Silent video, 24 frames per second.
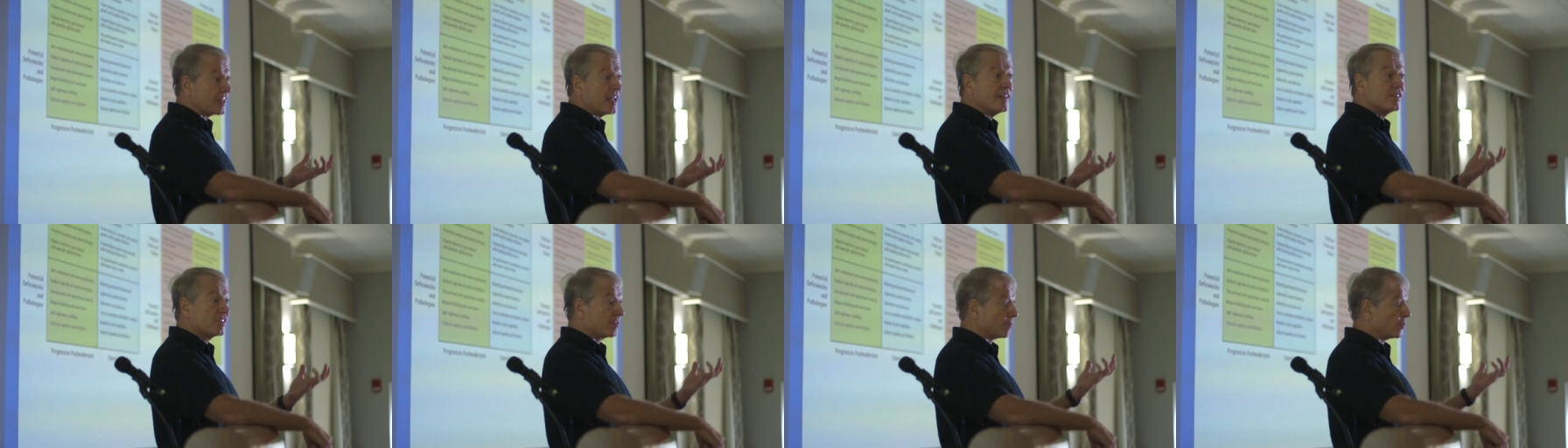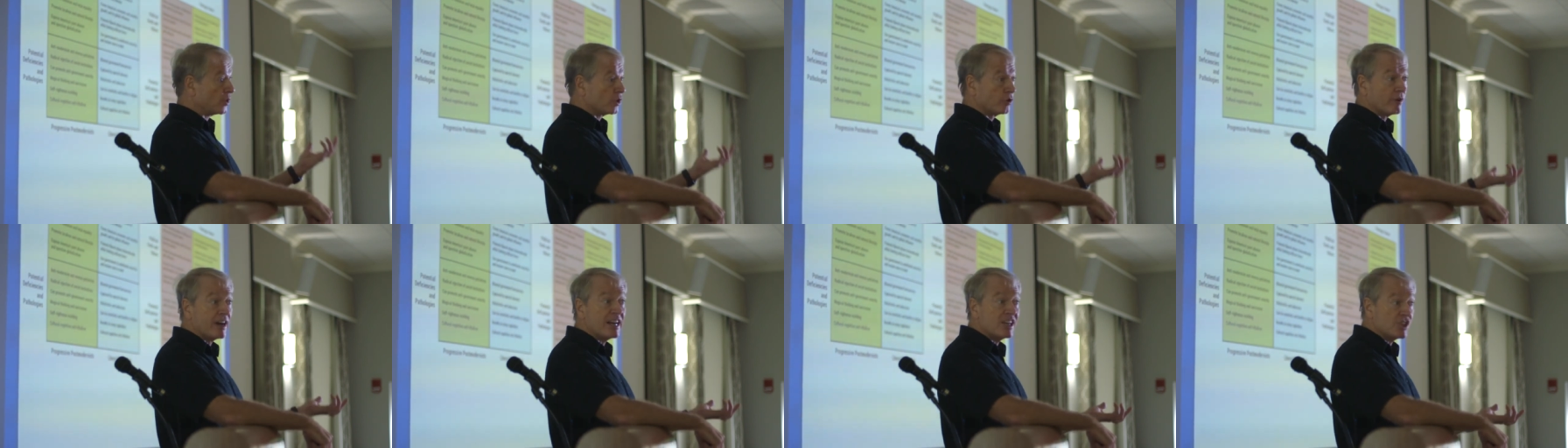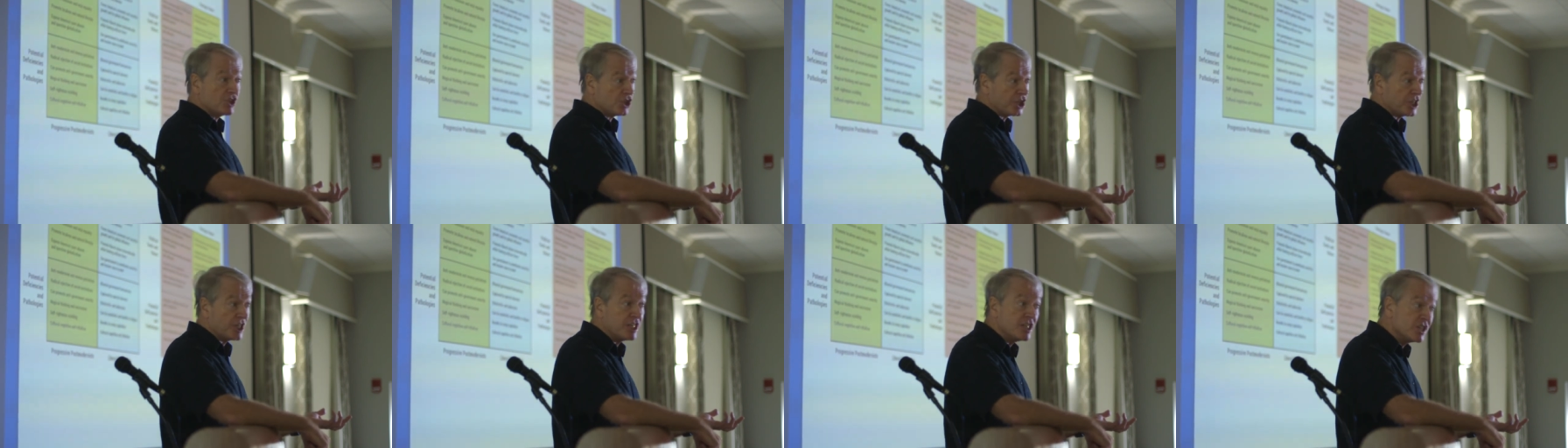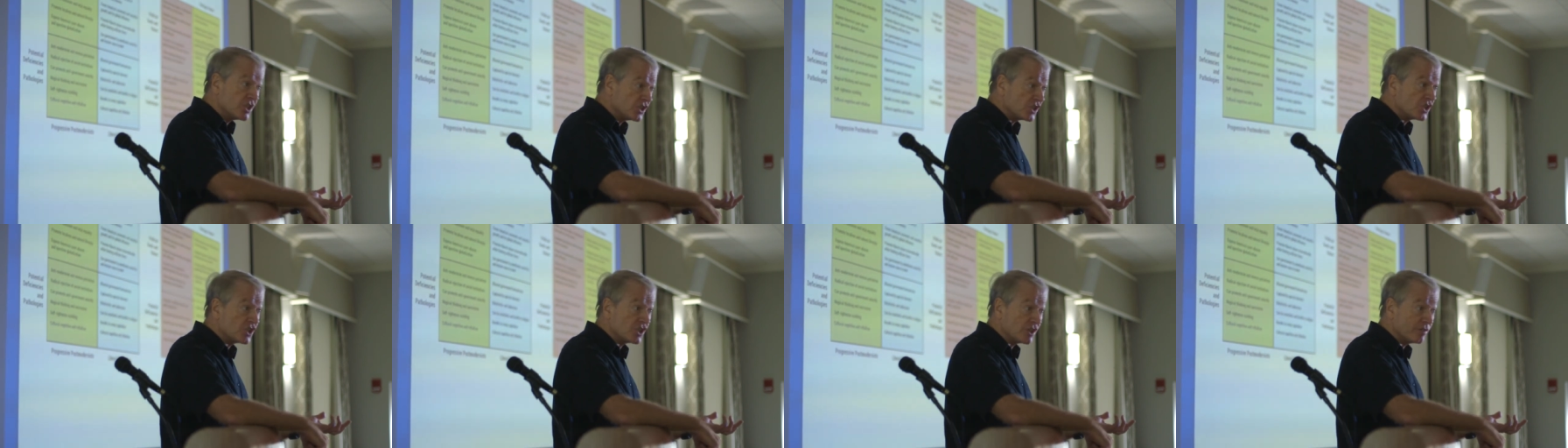They had some of the greatest
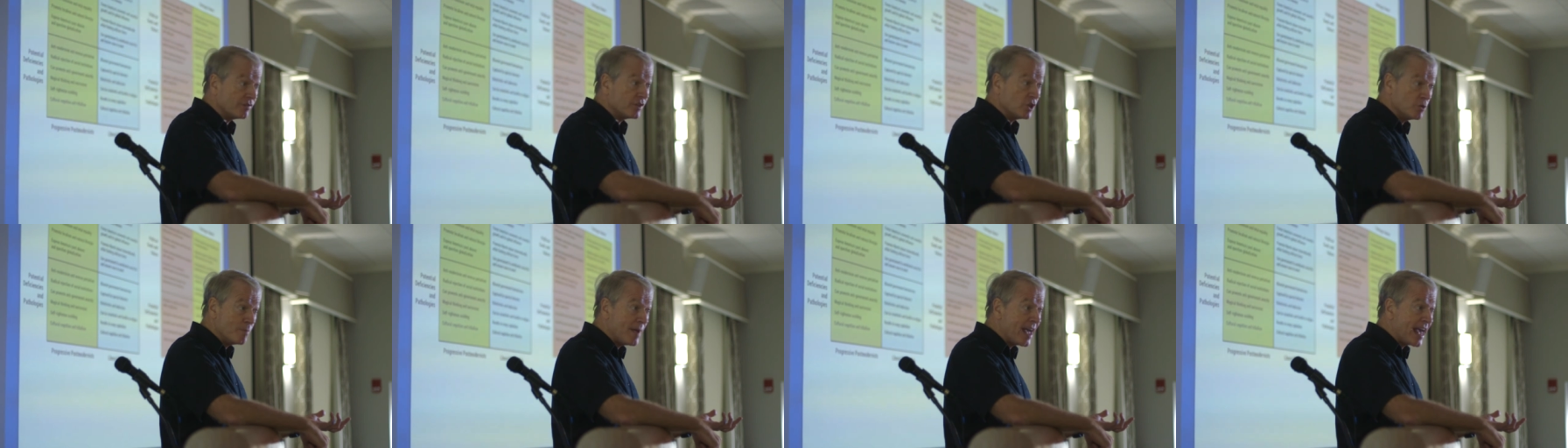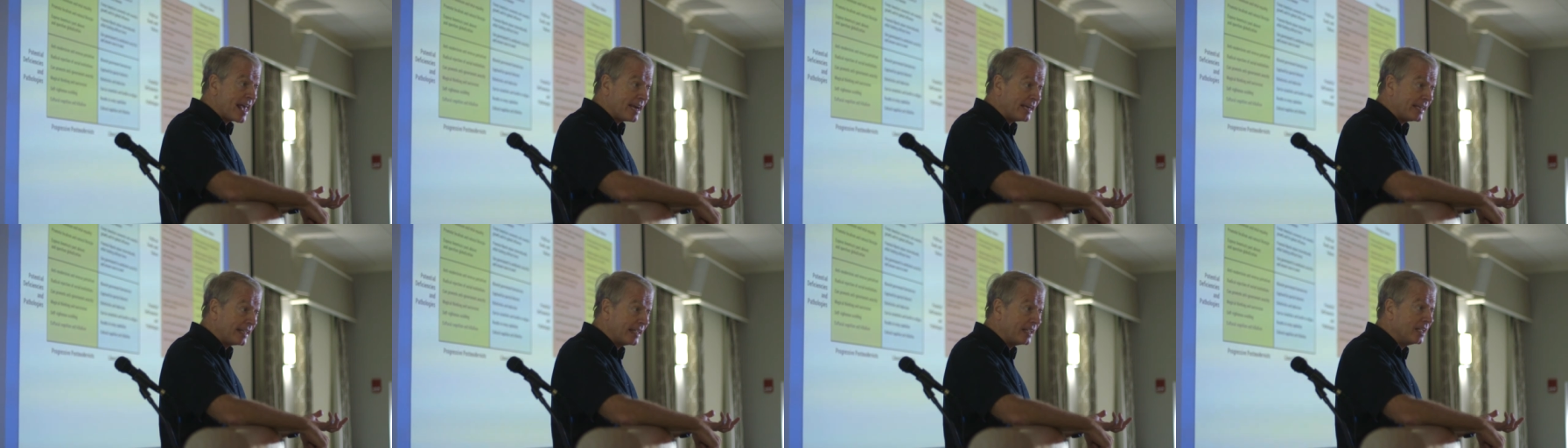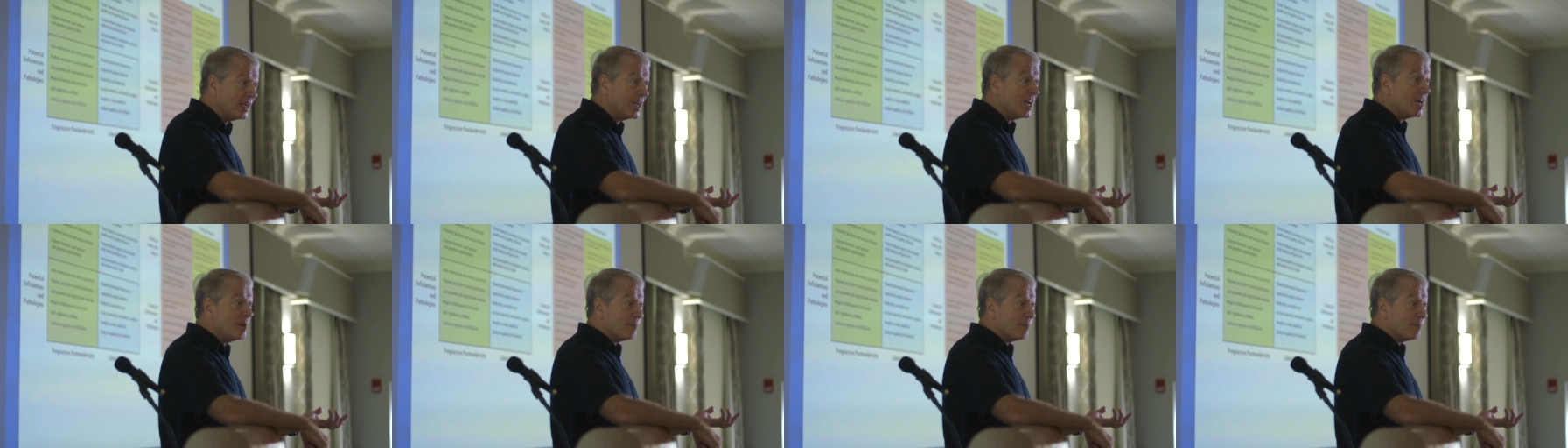geniuses of humanity, right.